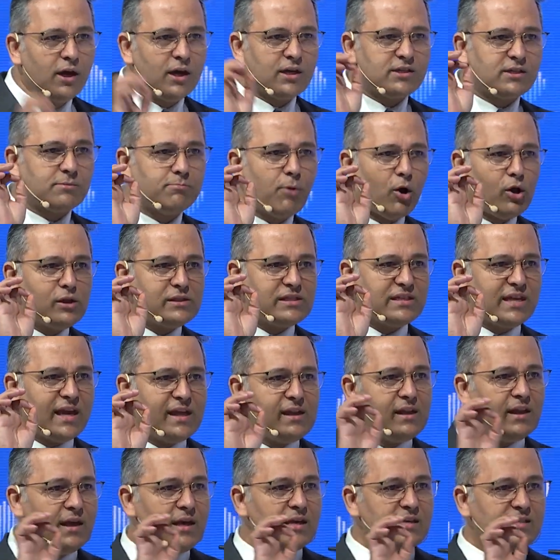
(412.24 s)
A small
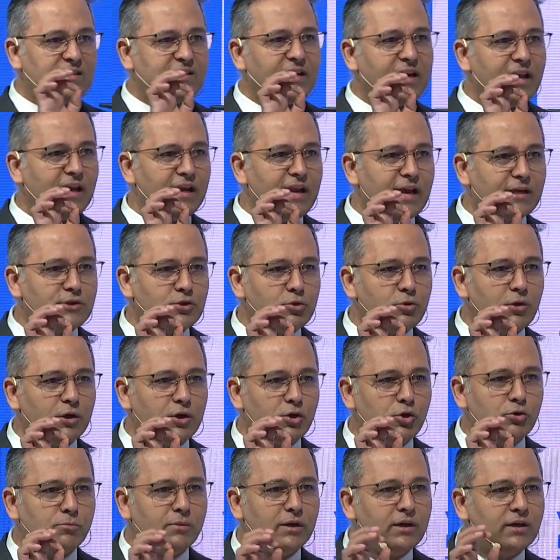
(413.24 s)
cell sitting next to a
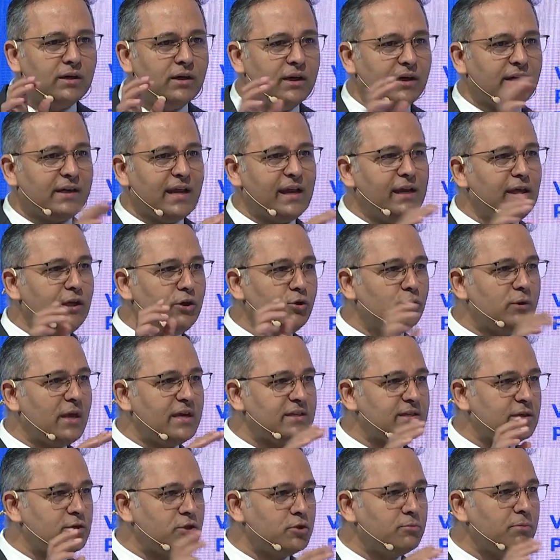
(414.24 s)
tumor telling you
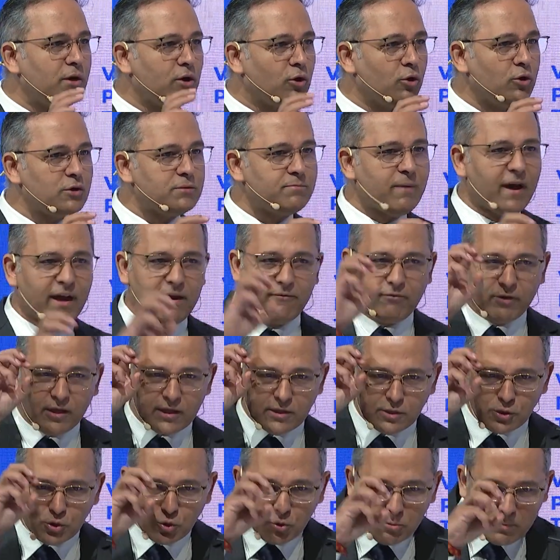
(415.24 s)
there's a tumor close by. If you
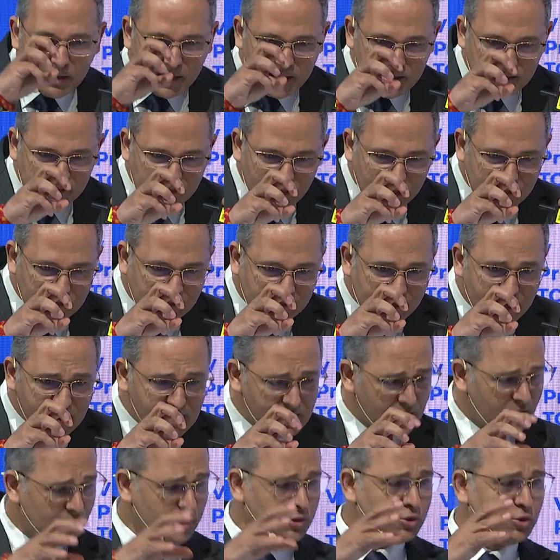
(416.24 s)
can zoom in and see the cell,
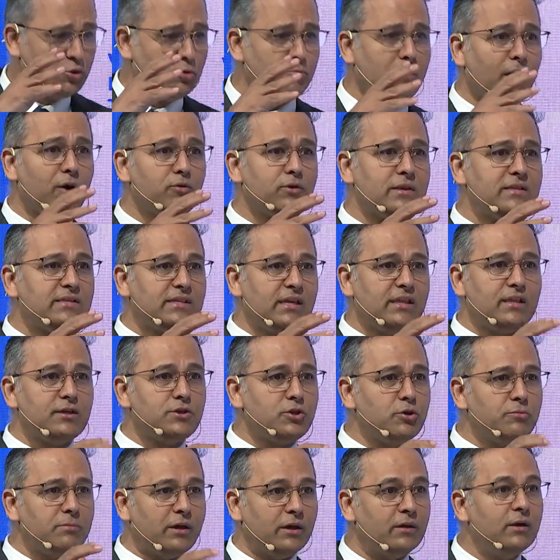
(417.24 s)
zoom out and see the
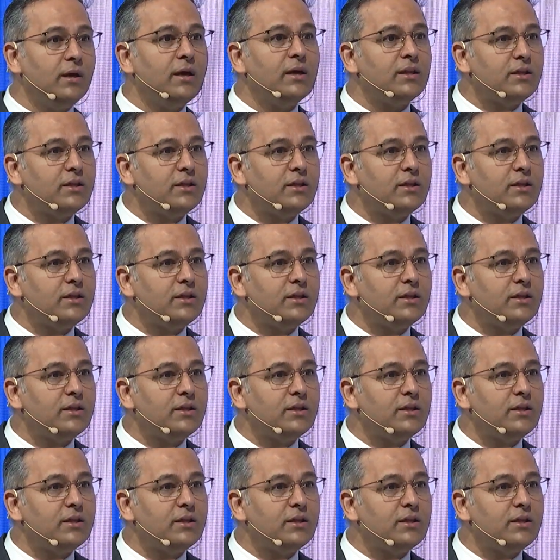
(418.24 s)
tumor.